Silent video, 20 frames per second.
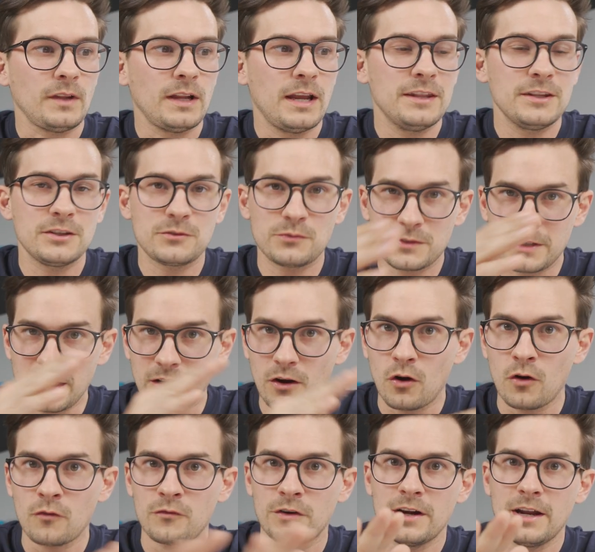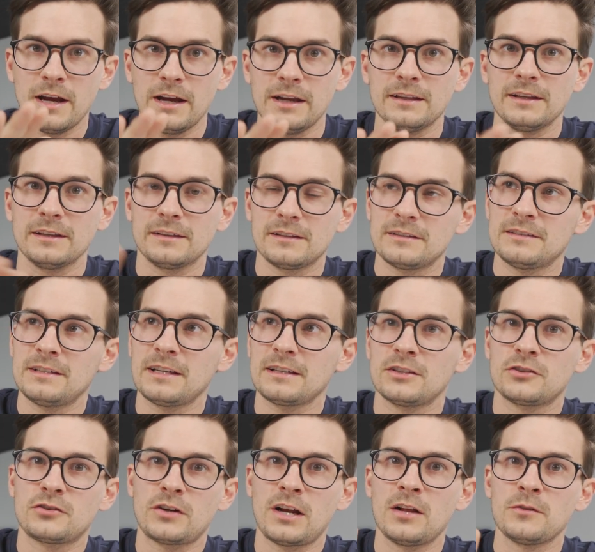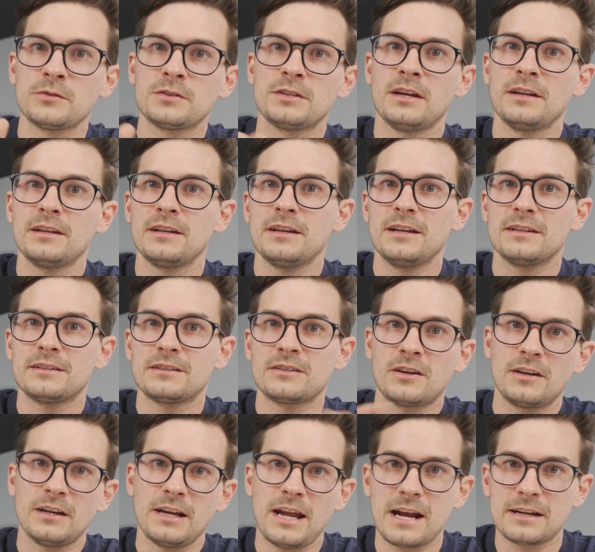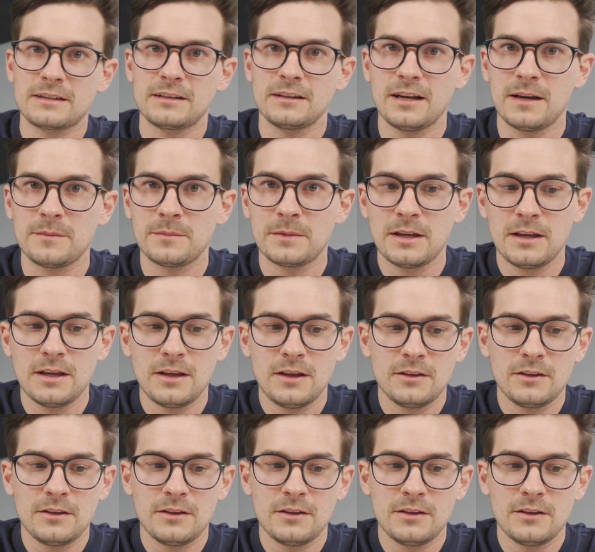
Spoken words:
And this was like overnight. Like the second the trial was done, it started acting up.